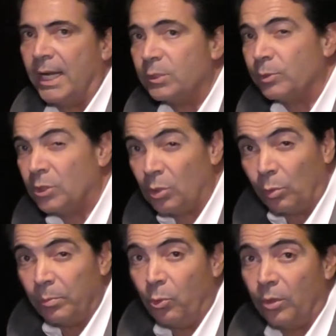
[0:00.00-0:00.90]
That's what's
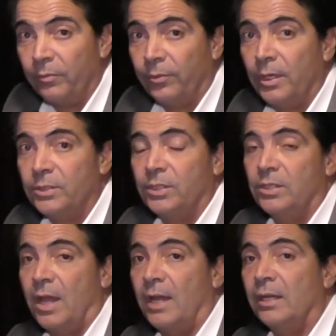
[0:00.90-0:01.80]
so important for us,
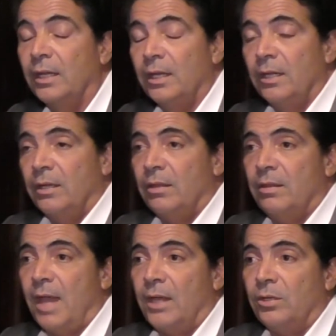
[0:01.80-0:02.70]
is that
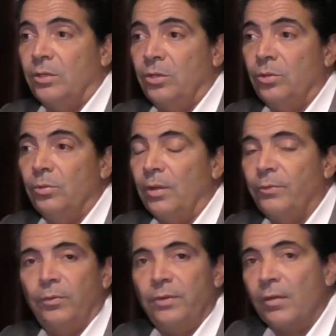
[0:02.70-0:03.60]
that you,
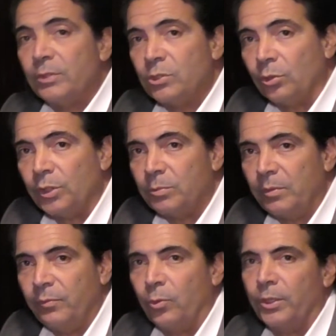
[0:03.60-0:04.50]
if you've never sold us
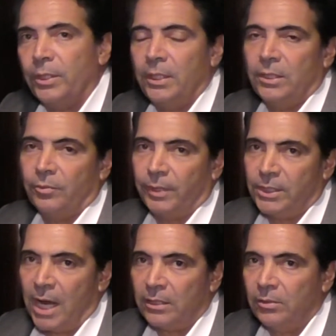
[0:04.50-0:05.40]
before, you need to
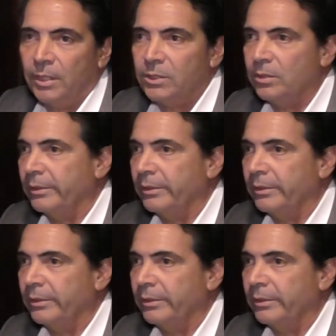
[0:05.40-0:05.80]
reach out to us.